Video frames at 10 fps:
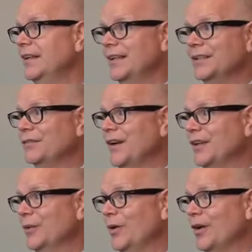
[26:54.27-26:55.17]
You can
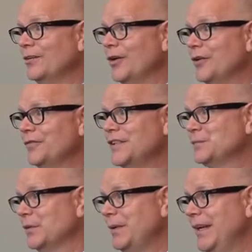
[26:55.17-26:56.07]
follow our
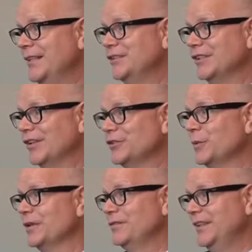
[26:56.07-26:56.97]
Facebook page and our
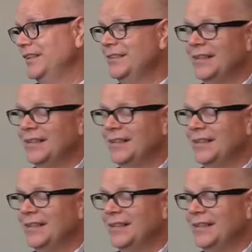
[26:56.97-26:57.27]
Twitter feed.